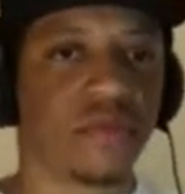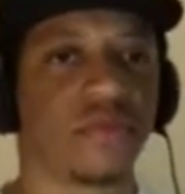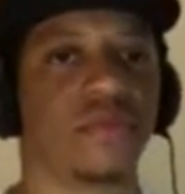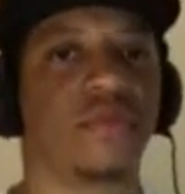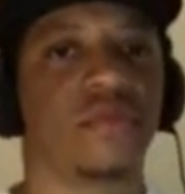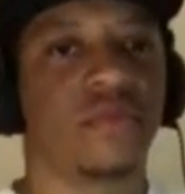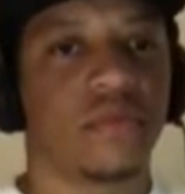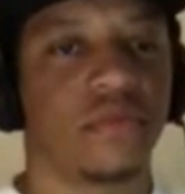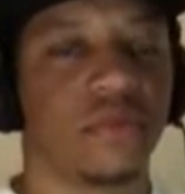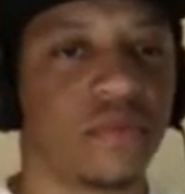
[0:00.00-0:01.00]

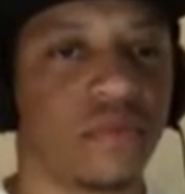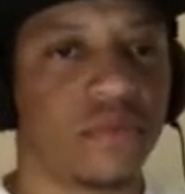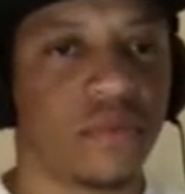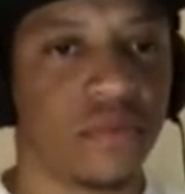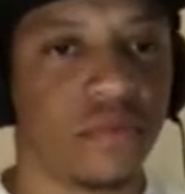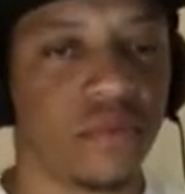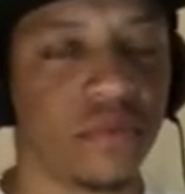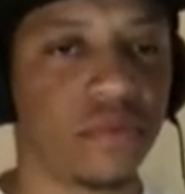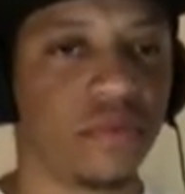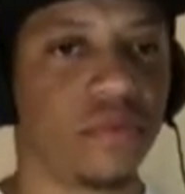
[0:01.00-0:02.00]

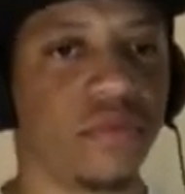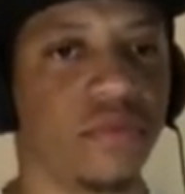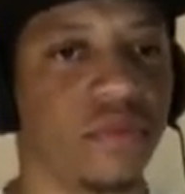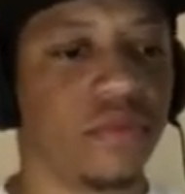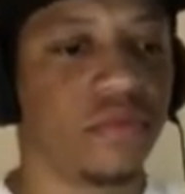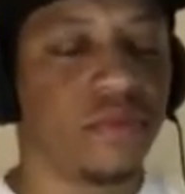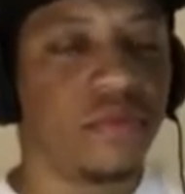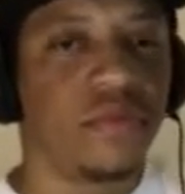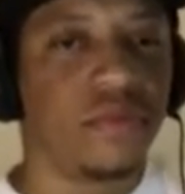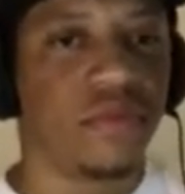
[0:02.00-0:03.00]

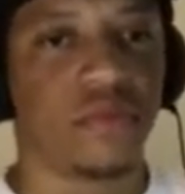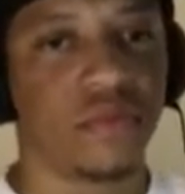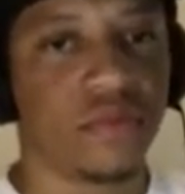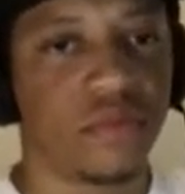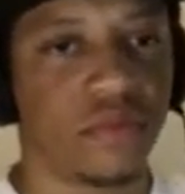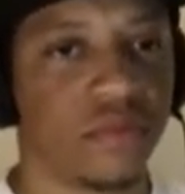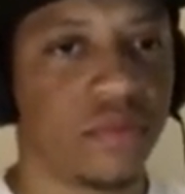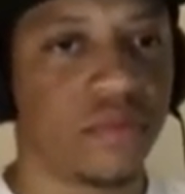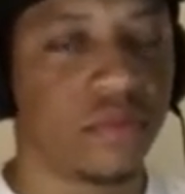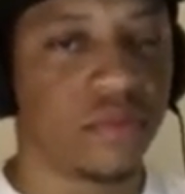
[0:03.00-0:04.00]

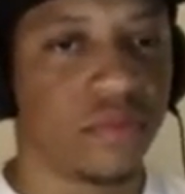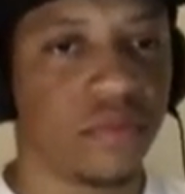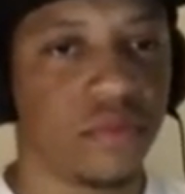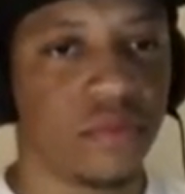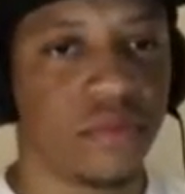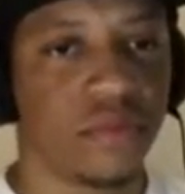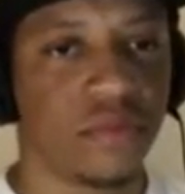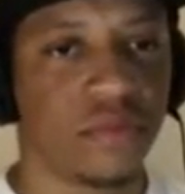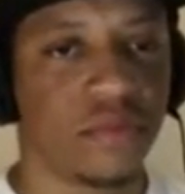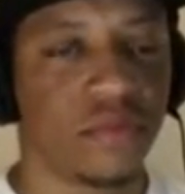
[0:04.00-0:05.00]

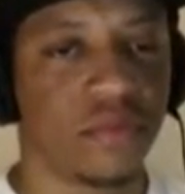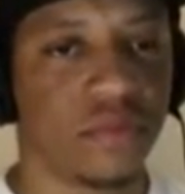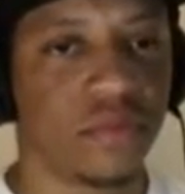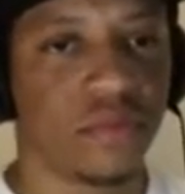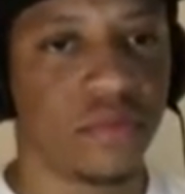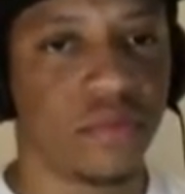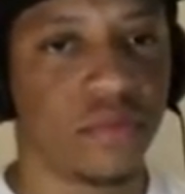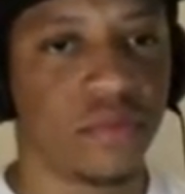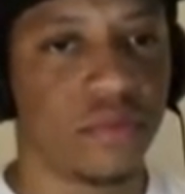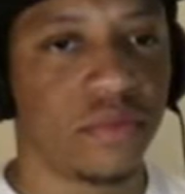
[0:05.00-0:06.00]

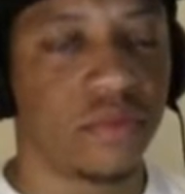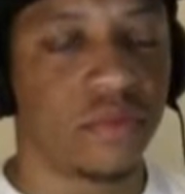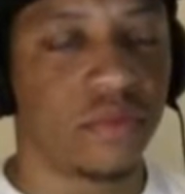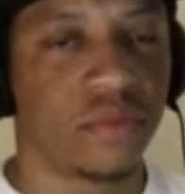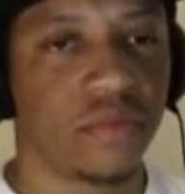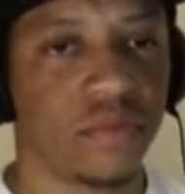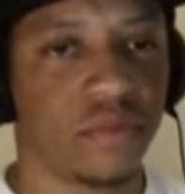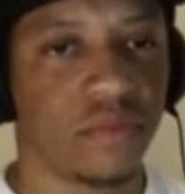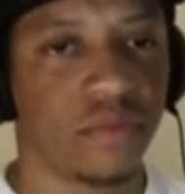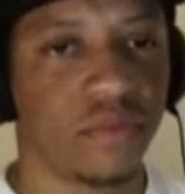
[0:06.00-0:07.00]

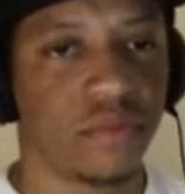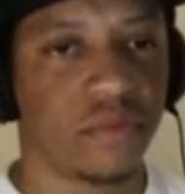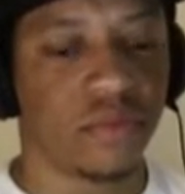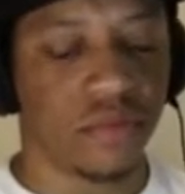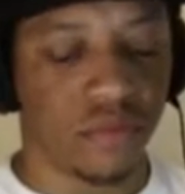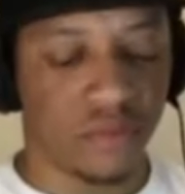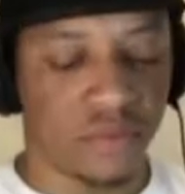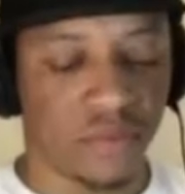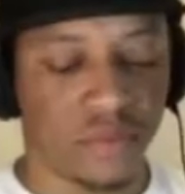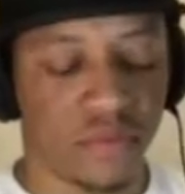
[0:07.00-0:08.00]
This person isn't speaking.